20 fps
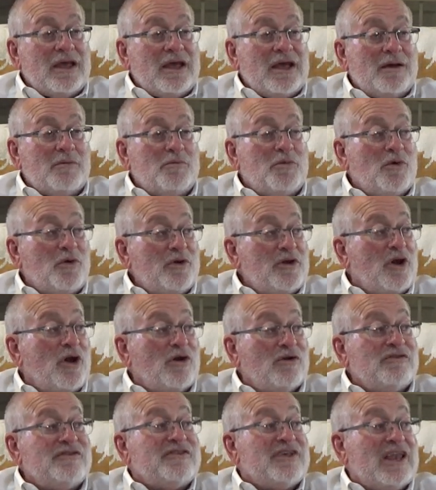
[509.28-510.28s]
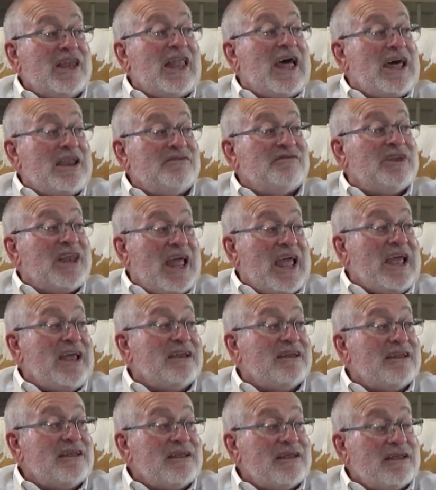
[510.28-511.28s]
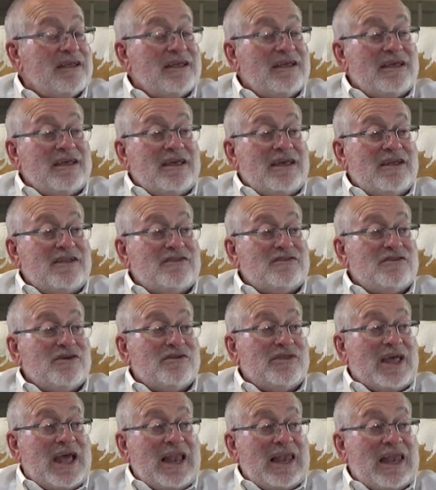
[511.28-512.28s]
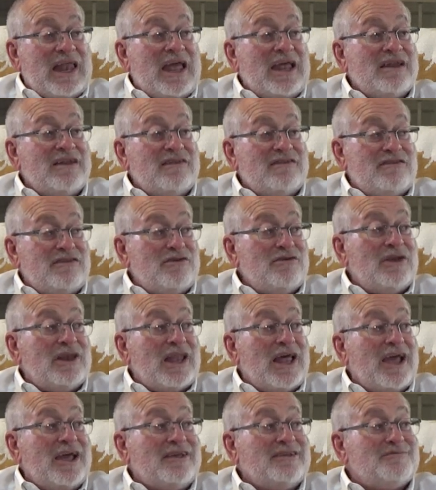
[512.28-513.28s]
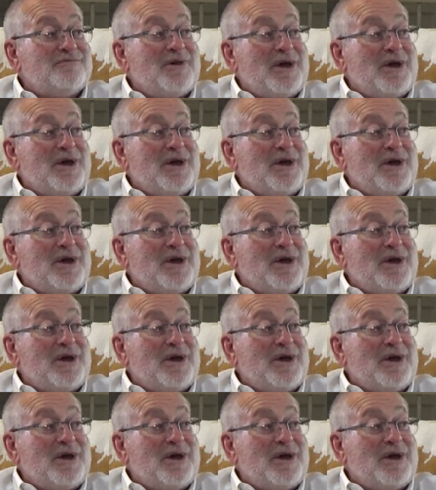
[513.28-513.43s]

A port owns a lot of land. And so that land is utilized